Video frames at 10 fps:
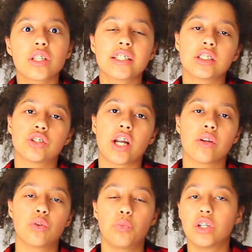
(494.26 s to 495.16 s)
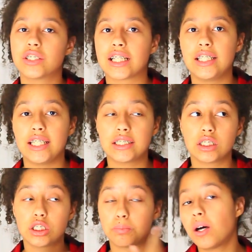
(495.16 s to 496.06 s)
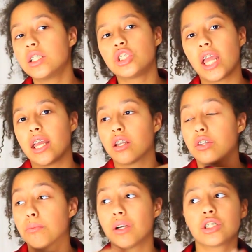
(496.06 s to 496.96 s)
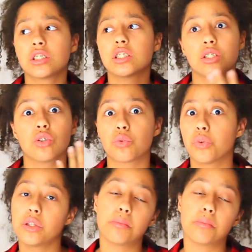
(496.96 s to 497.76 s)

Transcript: like to try the Real Techniques sponge and the brushes. They look really